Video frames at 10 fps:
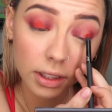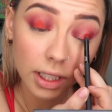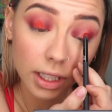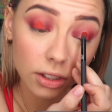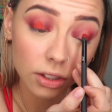Put
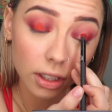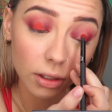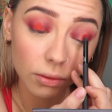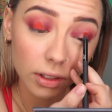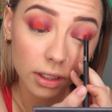that
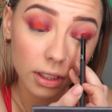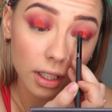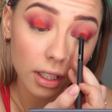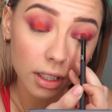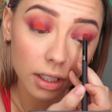shade over
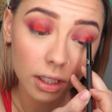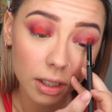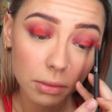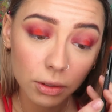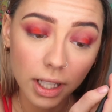
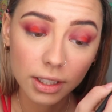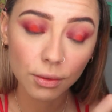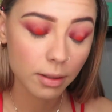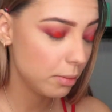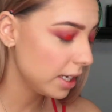top so it has
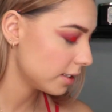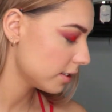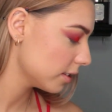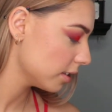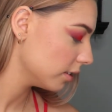a red
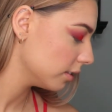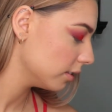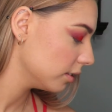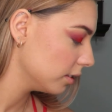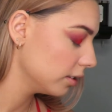base.
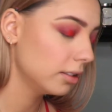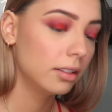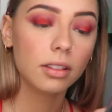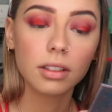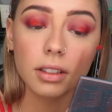
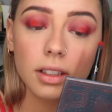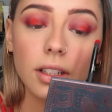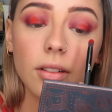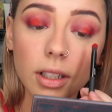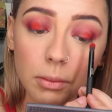
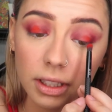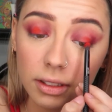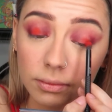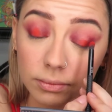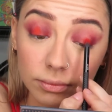You know what I
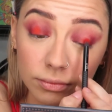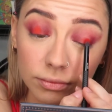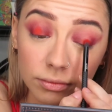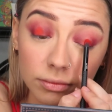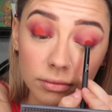mean?
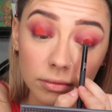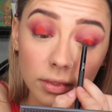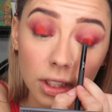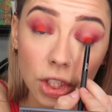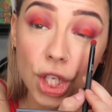
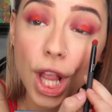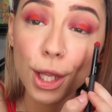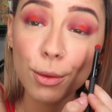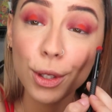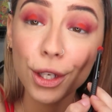Jelly
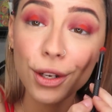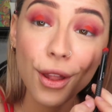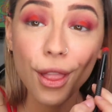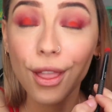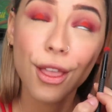bean.